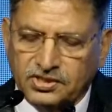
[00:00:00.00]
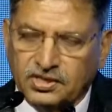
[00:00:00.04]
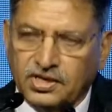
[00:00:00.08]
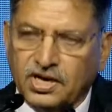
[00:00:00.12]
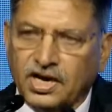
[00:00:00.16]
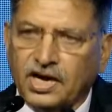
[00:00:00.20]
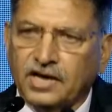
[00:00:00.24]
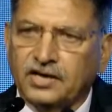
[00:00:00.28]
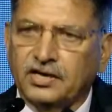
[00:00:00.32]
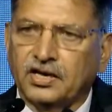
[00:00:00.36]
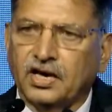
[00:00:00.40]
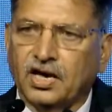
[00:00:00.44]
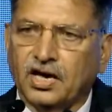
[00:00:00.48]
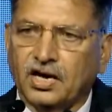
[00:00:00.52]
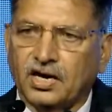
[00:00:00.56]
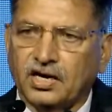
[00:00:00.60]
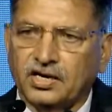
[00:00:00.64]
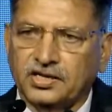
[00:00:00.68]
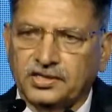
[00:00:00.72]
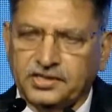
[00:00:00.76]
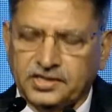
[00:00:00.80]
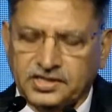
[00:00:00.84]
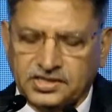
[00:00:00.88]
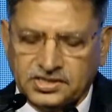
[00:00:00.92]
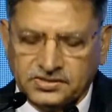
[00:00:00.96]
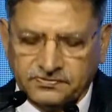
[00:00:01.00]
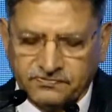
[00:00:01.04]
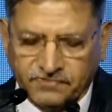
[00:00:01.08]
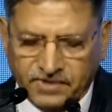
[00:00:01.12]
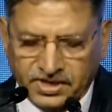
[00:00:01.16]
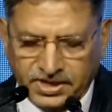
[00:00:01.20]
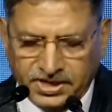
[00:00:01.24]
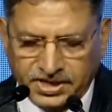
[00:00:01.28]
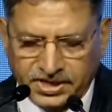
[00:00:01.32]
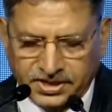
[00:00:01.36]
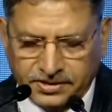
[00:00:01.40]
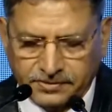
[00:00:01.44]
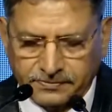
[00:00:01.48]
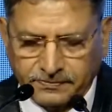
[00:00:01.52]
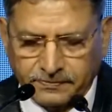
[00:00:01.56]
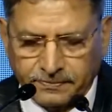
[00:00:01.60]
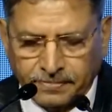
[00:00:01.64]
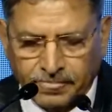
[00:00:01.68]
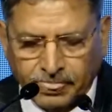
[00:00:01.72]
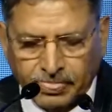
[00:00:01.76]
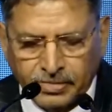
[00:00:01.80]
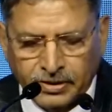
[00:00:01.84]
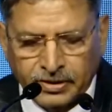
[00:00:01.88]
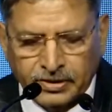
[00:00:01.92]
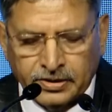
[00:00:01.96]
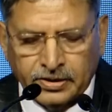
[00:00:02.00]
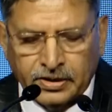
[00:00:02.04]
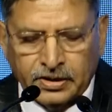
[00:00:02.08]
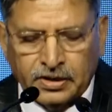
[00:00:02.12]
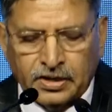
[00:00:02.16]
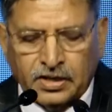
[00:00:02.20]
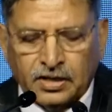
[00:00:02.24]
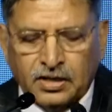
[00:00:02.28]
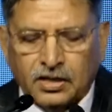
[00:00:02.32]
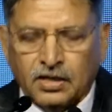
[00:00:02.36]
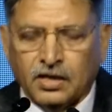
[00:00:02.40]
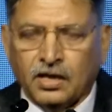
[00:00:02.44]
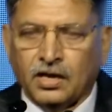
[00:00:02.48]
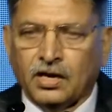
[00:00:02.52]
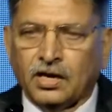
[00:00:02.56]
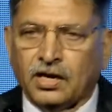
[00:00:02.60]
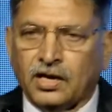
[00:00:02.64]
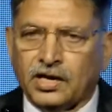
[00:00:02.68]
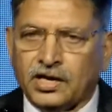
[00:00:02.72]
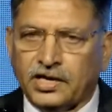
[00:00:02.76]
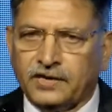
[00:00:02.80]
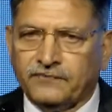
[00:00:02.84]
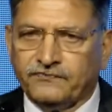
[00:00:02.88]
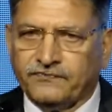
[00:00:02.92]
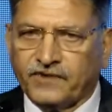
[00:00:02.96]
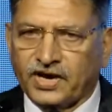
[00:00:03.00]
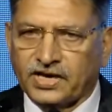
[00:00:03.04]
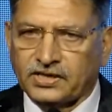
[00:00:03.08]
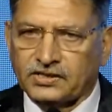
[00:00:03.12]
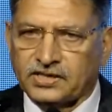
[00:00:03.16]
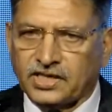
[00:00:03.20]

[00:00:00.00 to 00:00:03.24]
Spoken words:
and early risk funding. In fact,